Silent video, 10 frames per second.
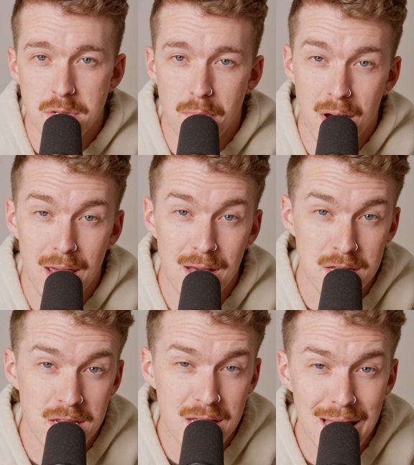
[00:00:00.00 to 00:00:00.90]
my
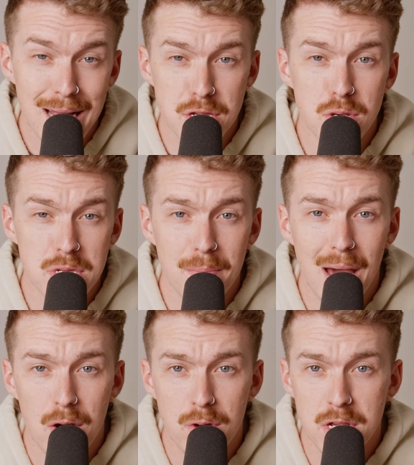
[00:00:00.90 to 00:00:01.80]
LED lights using
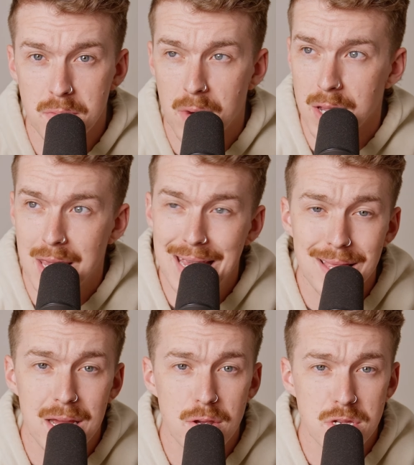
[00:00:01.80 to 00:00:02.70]
batteries, my key
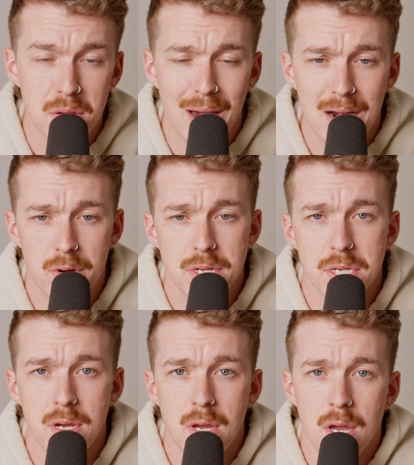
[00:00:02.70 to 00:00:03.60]
light using batteries.